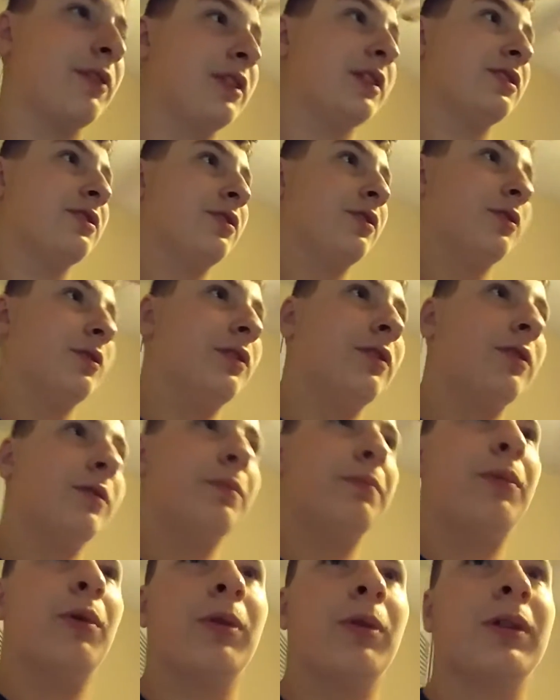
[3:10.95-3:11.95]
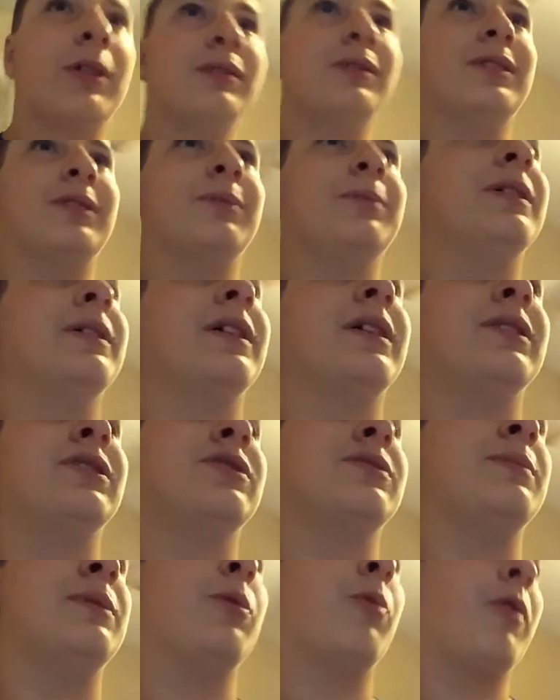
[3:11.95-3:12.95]
for this. It'll look boring because it'll be, like,
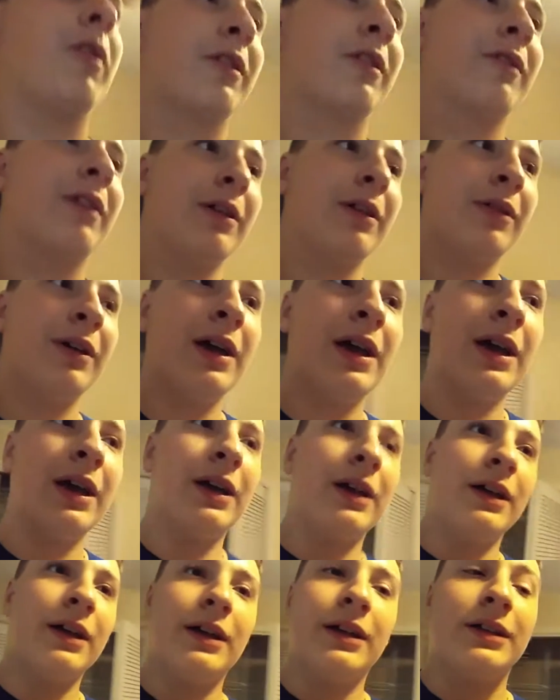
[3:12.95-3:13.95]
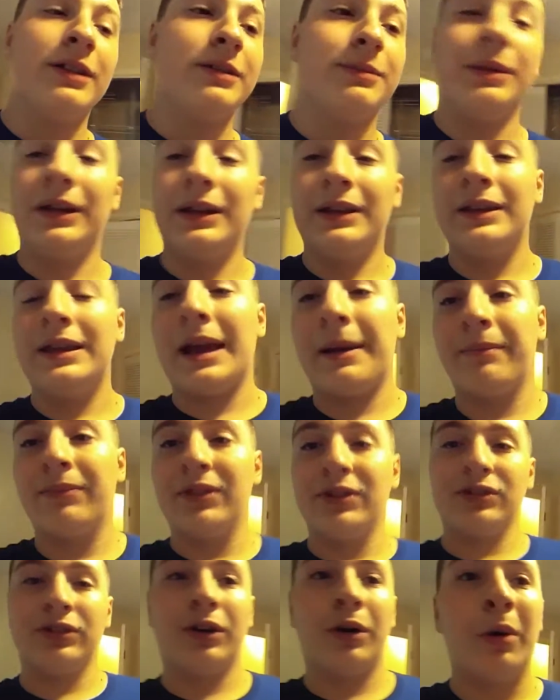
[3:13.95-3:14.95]
just me walking around. But, yeah.
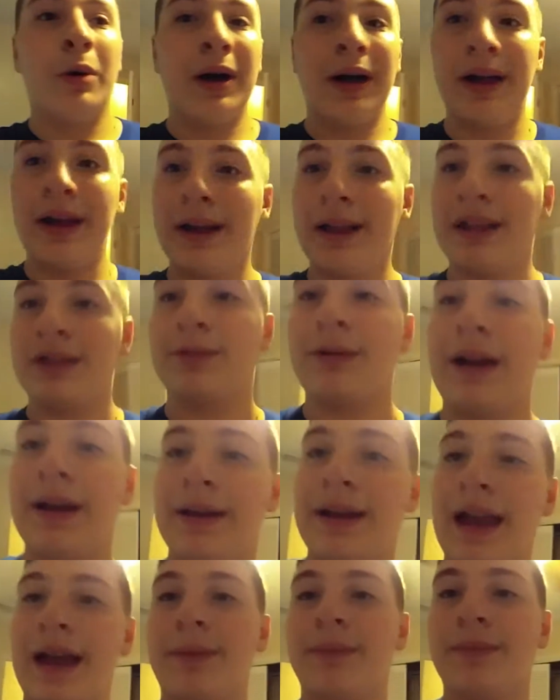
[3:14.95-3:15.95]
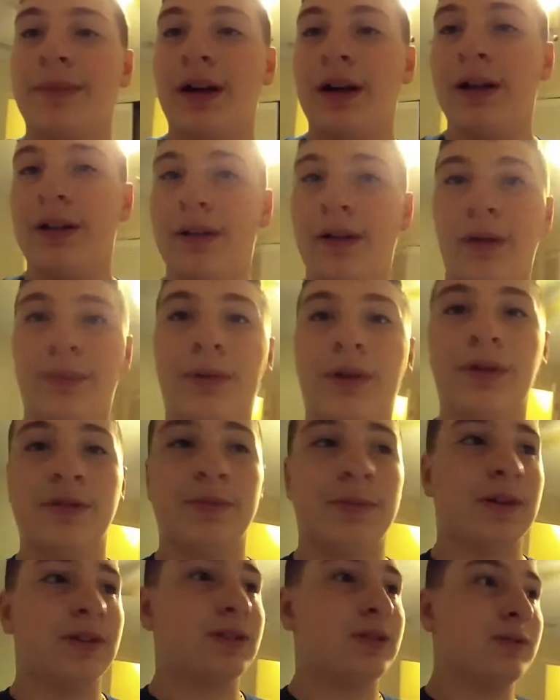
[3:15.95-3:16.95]
There's no... That's why I can't upload
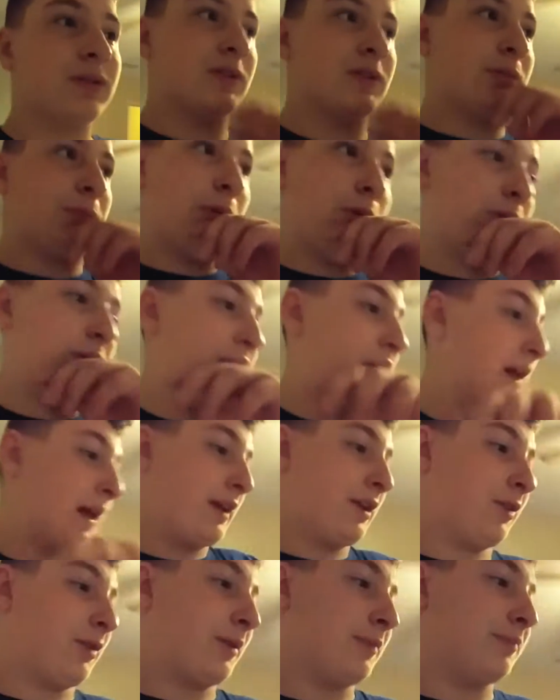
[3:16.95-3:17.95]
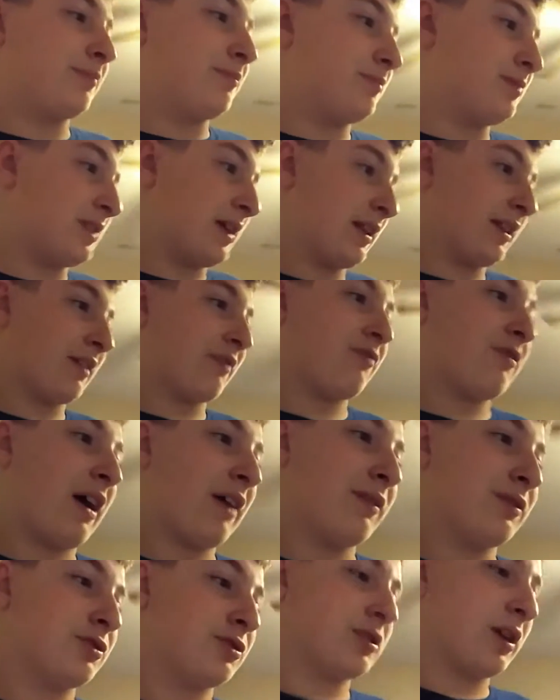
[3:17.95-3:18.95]
as much because I'm moving. I know I've said it, like,
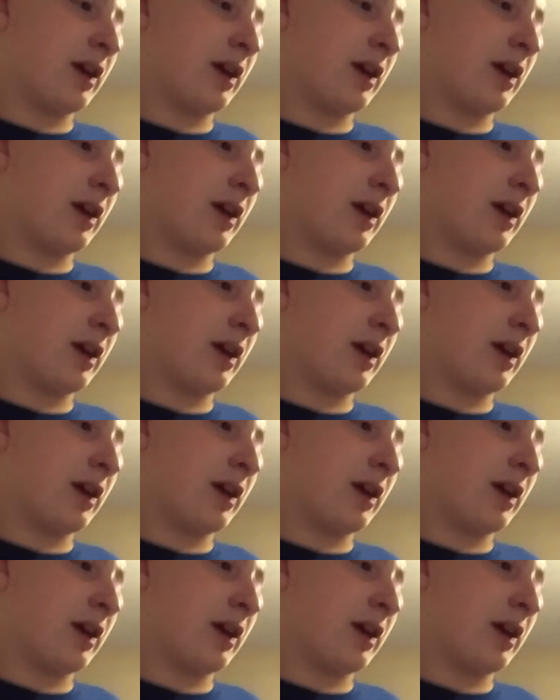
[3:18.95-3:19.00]
500